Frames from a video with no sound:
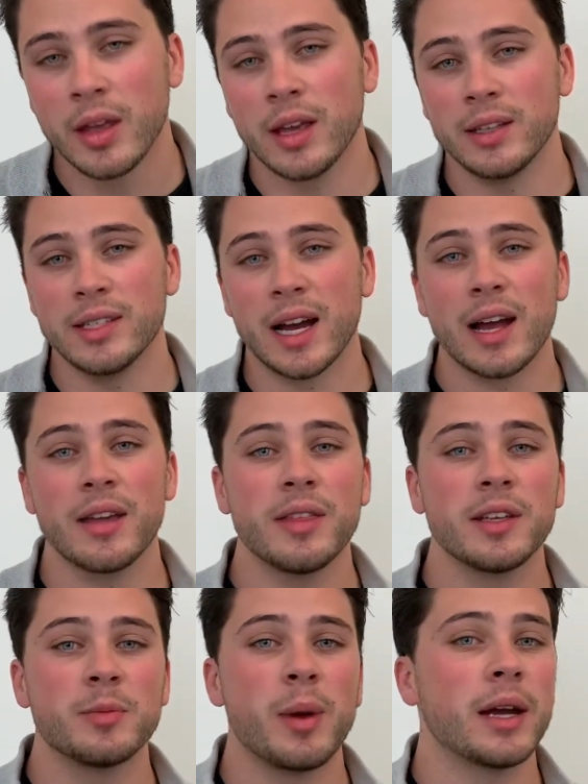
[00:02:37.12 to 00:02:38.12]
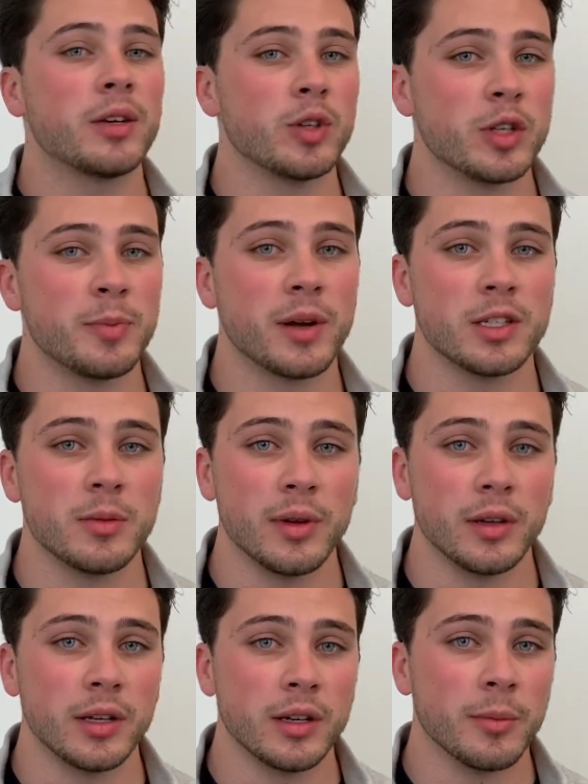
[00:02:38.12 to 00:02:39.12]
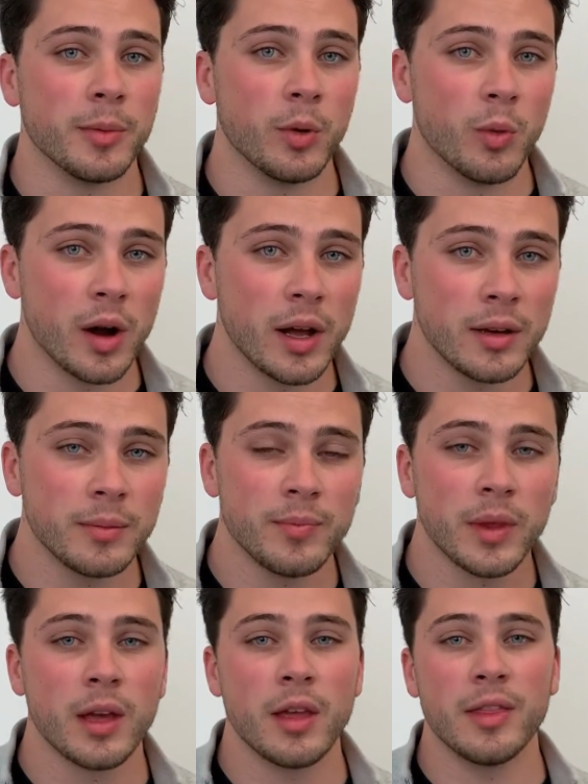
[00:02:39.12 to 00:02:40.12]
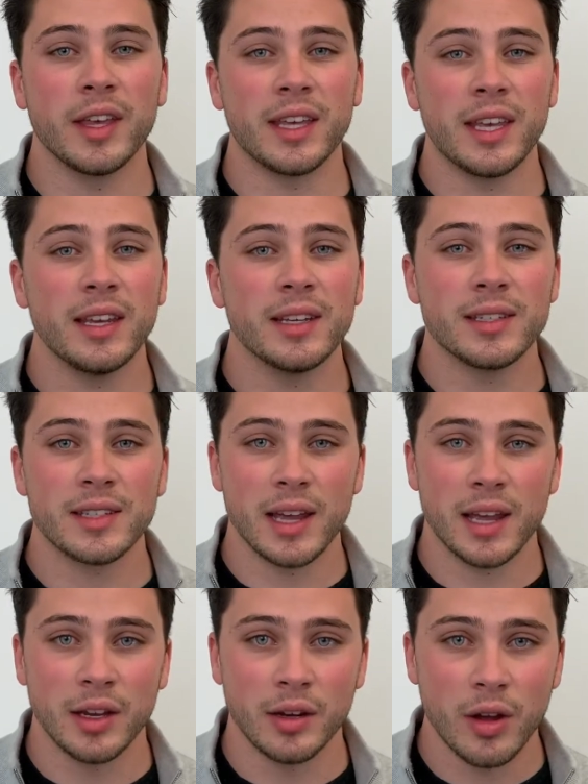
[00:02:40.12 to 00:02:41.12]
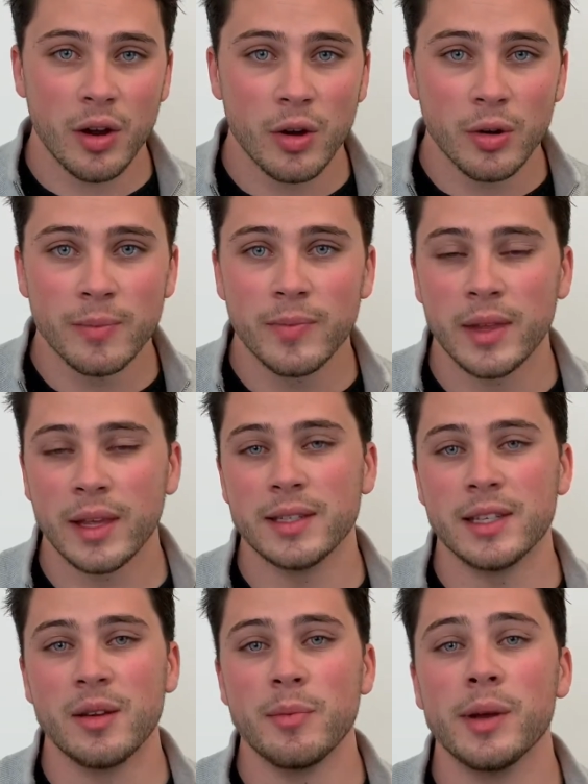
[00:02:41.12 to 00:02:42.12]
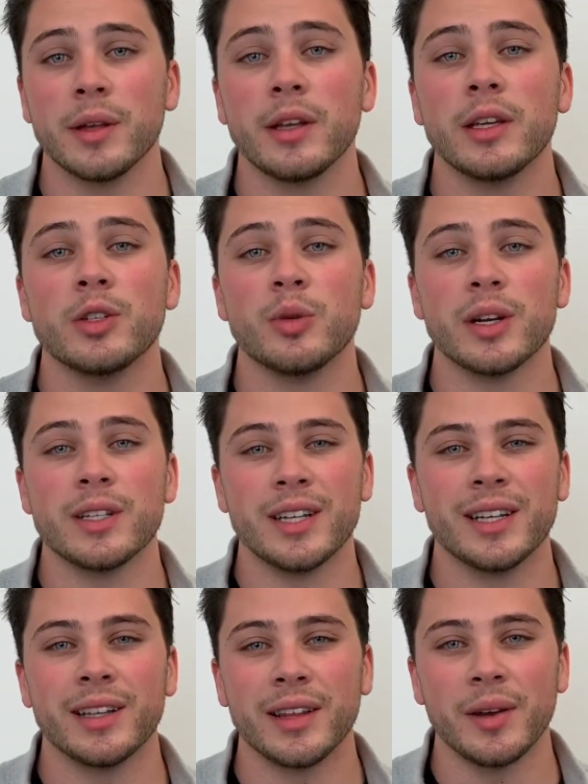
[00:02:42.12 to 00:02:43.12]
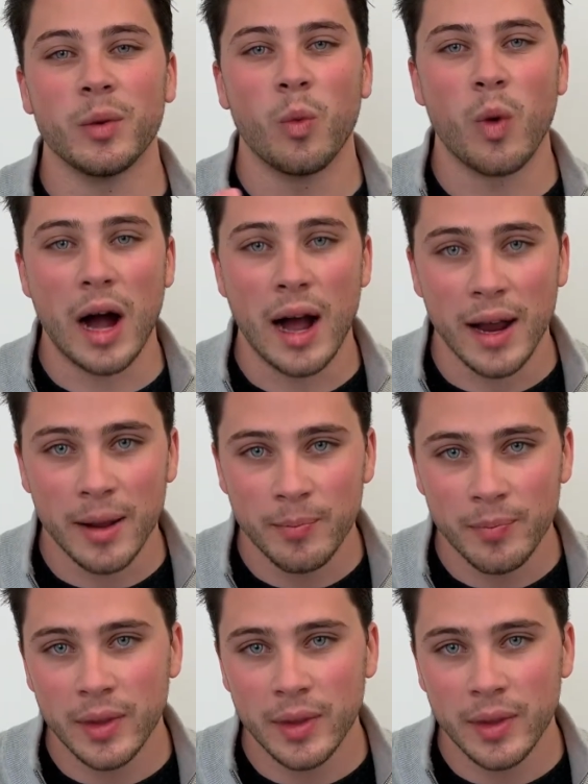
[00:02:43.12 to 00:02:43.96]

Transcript: And tying things back to responsibility number 1, the key to saying no is the ability to articulate why.